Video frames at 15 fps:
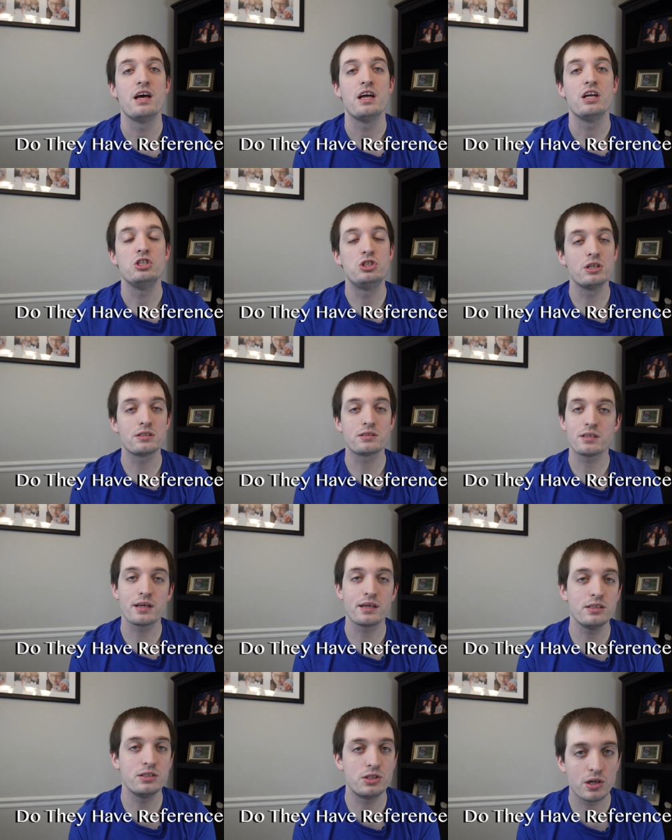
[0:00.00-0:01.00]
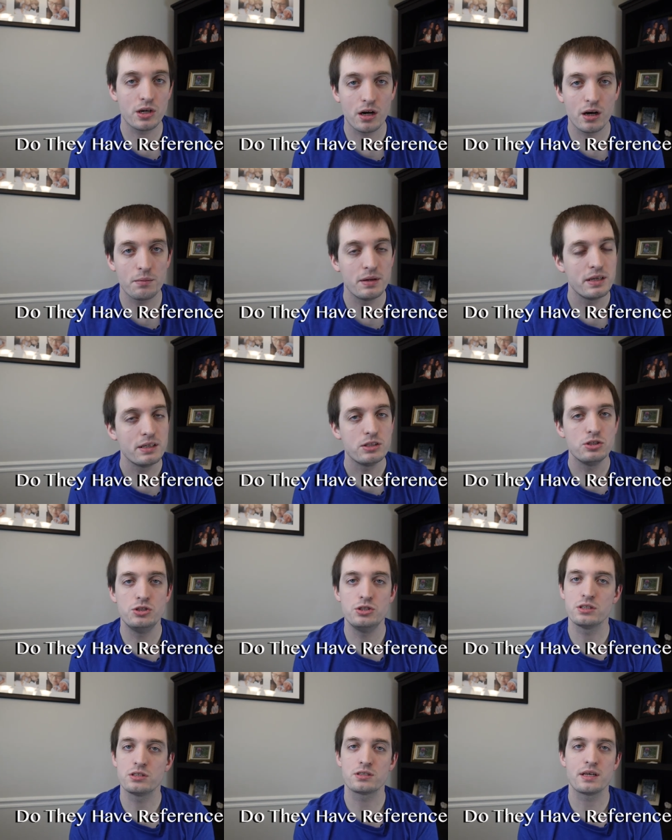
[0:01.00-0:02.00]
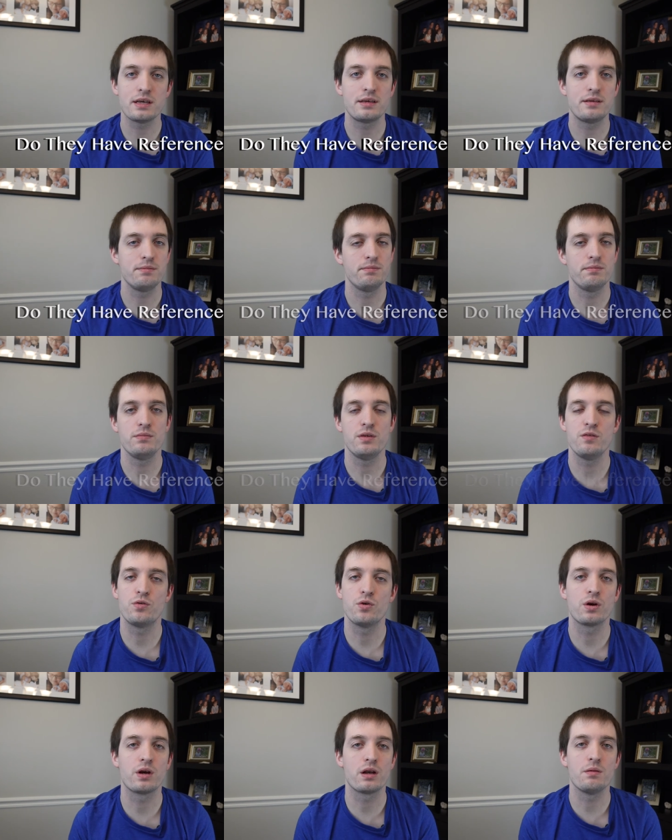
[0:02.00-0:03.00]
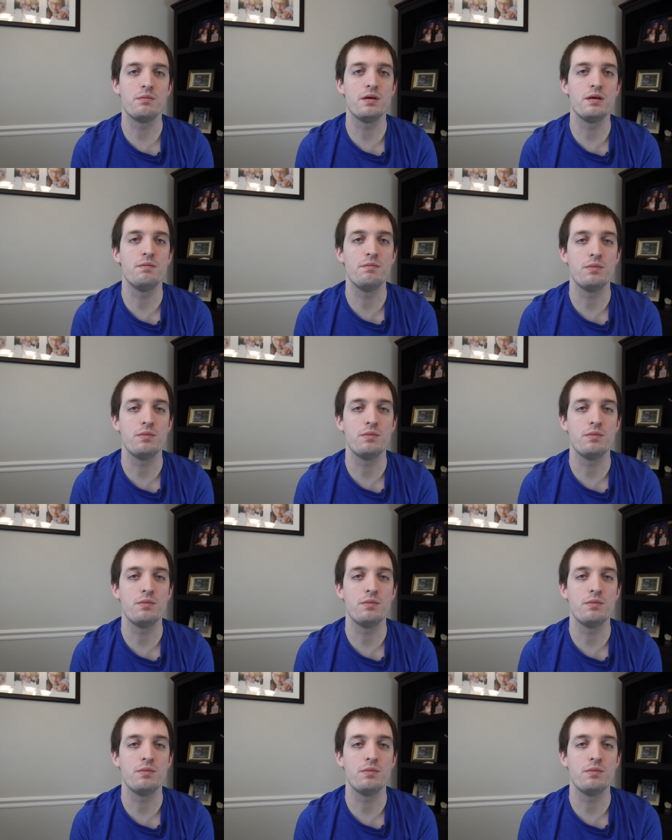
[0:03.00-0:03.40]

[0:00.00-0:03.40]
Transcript: Just like a job, just like if you're gonna be,